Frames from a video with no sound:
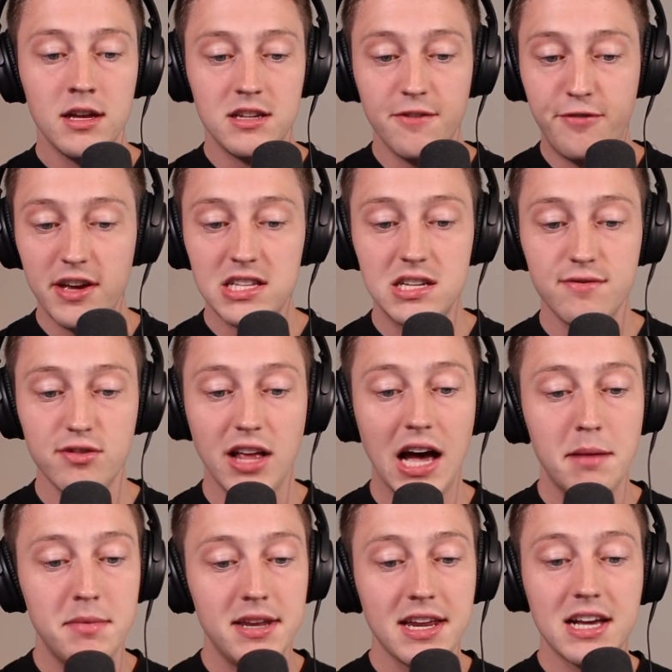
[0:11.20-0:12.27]
defensive
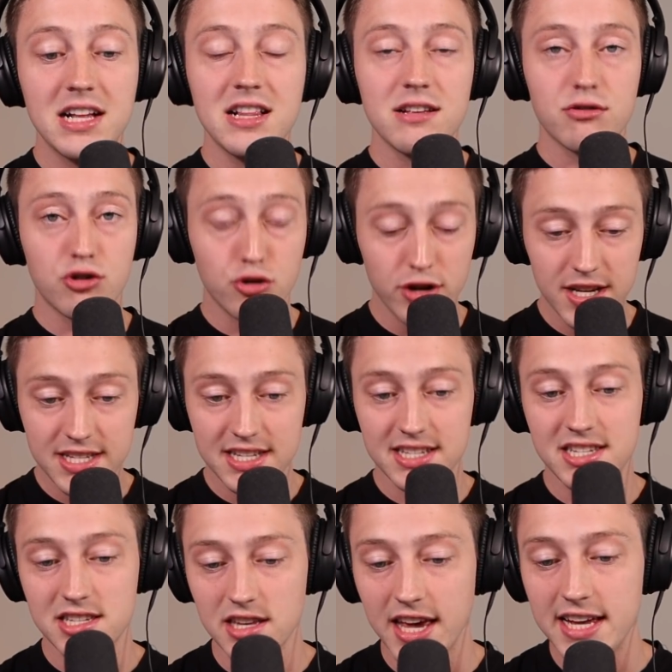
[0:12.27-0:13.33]
lineman Chris
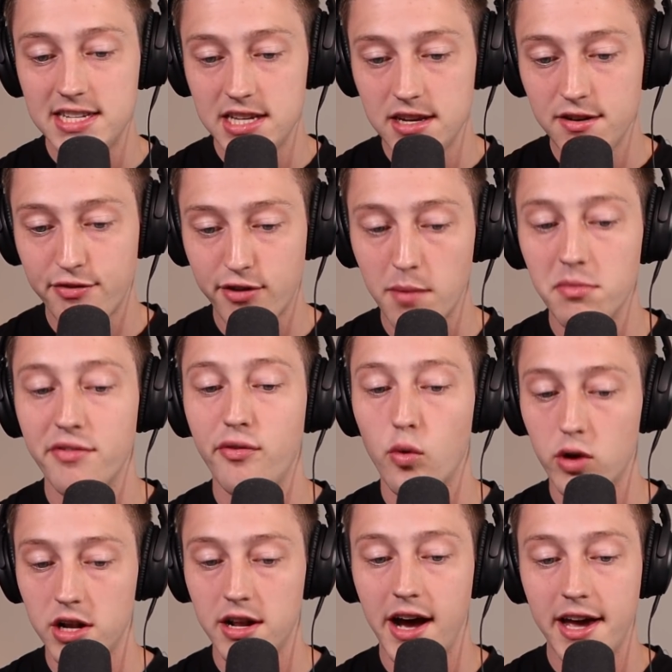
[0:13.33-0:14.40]
Slayton from the
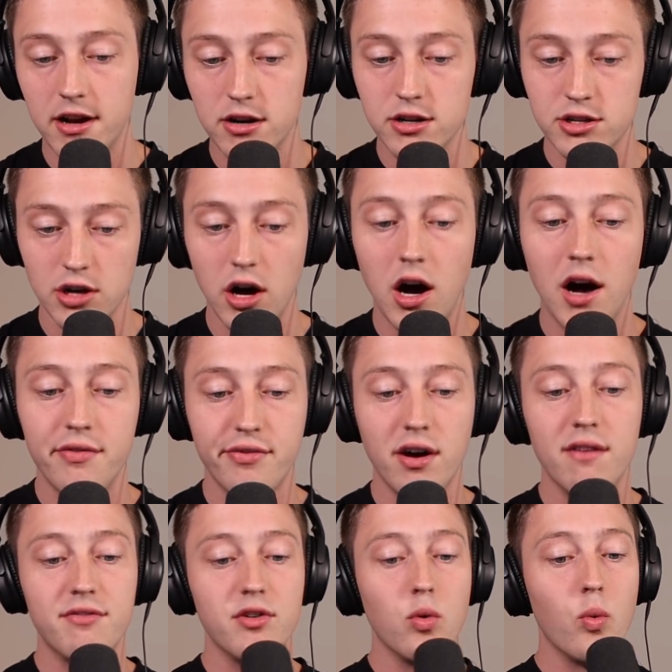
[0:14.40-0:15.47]
49ers off
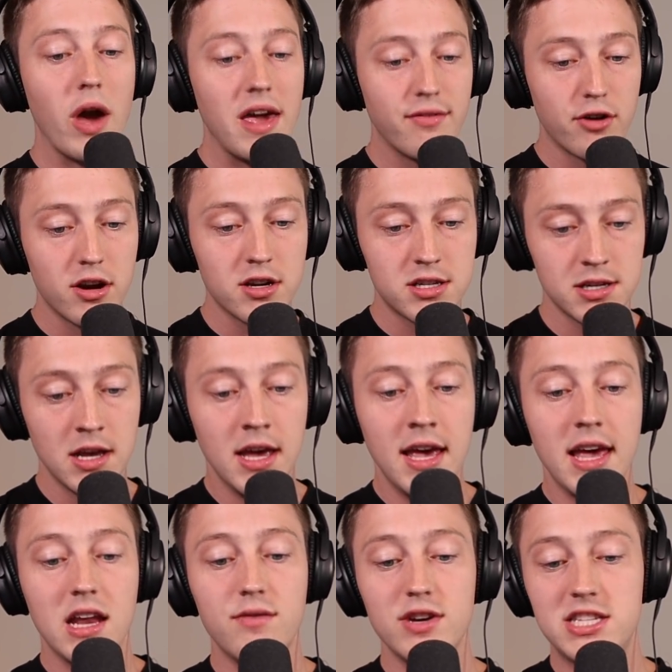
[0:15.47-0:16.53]
of the waivers.
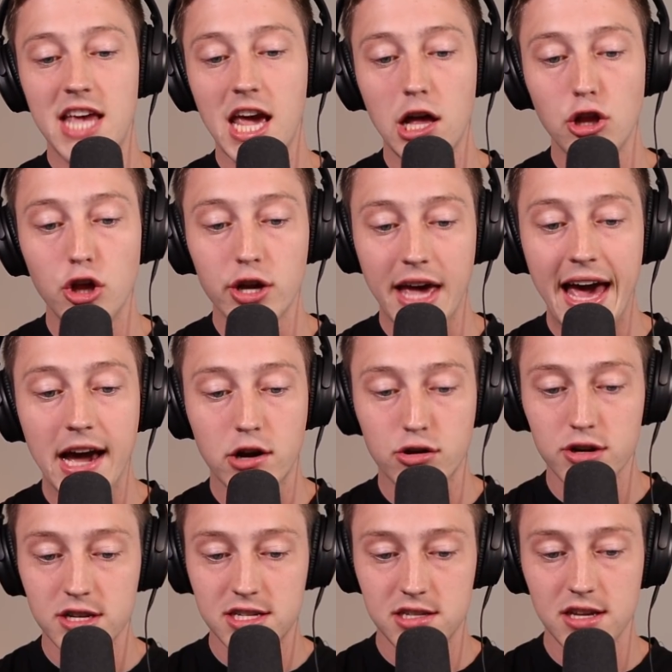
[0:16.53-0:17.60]
And if we take a look at
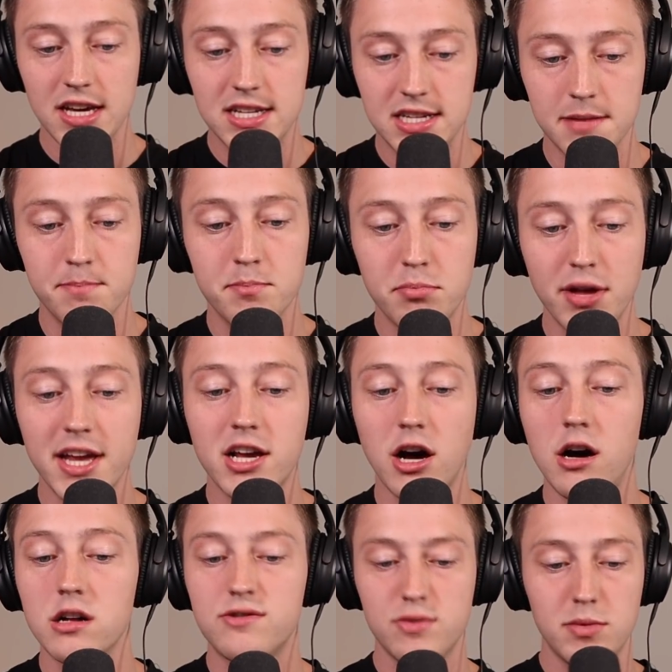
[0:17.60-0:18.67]
Chris Slayton, played
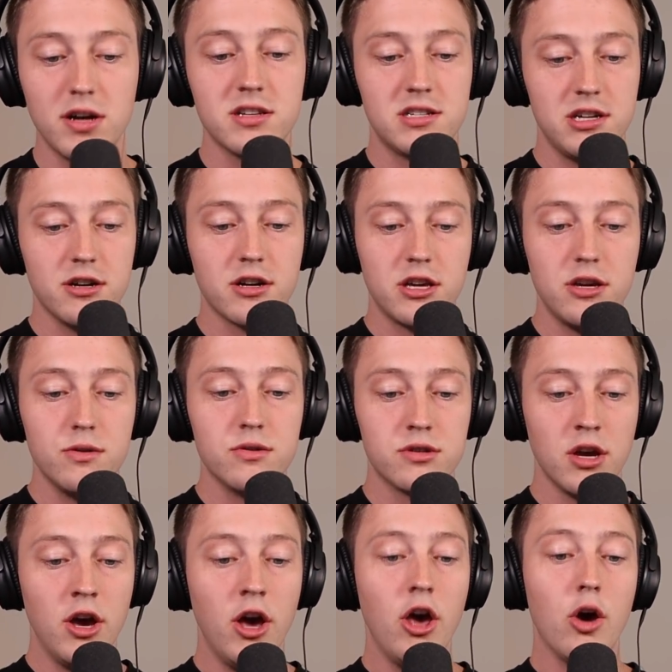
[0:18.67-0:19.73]
college football at Syracuse,
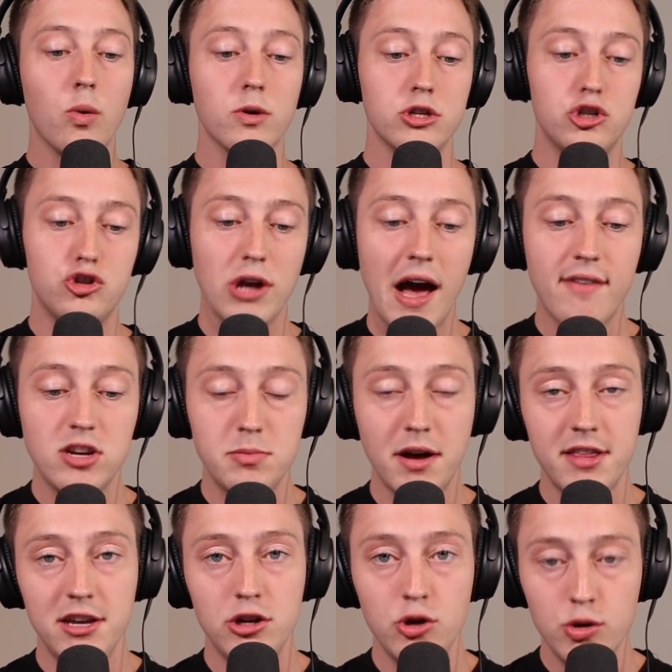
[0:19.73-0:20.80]
was drafted by
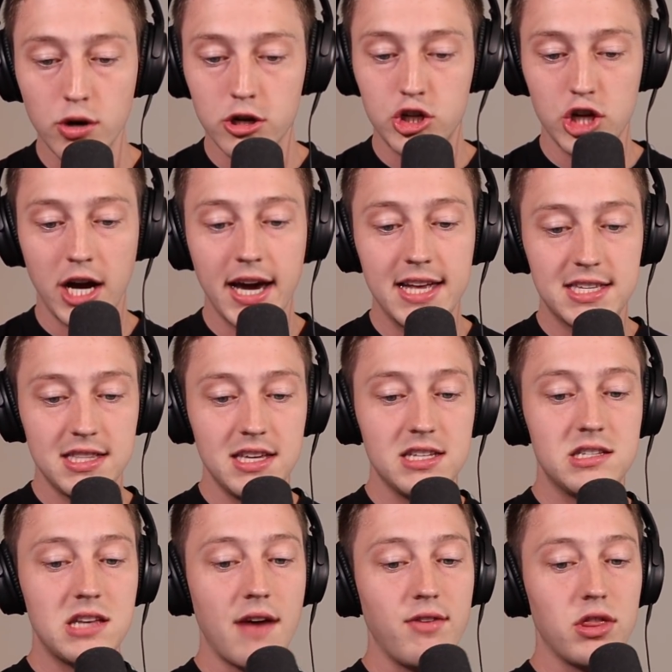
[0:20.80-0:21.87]
the New York Giants in the
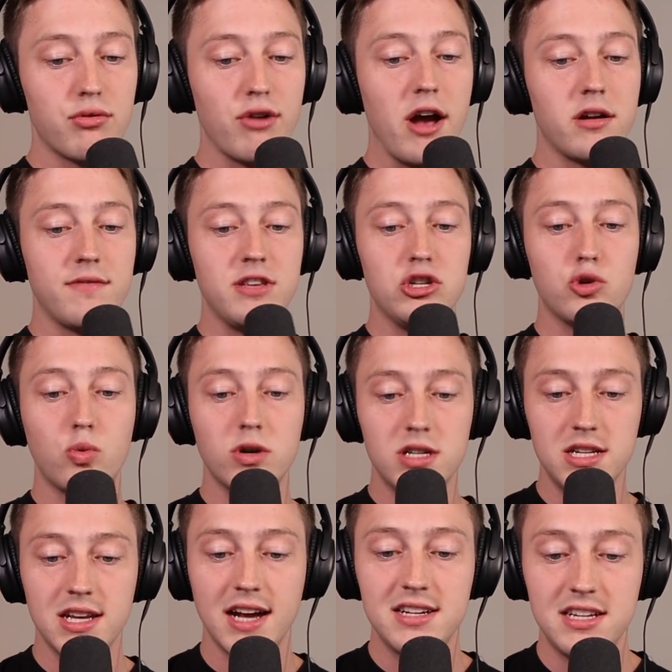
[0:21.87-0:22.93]
seventh round of the
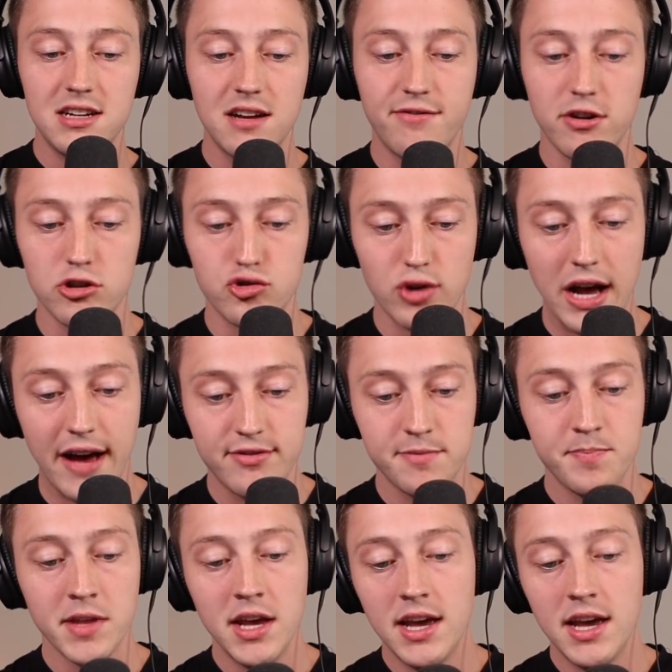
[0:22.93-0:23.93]
2019 NFL Draft.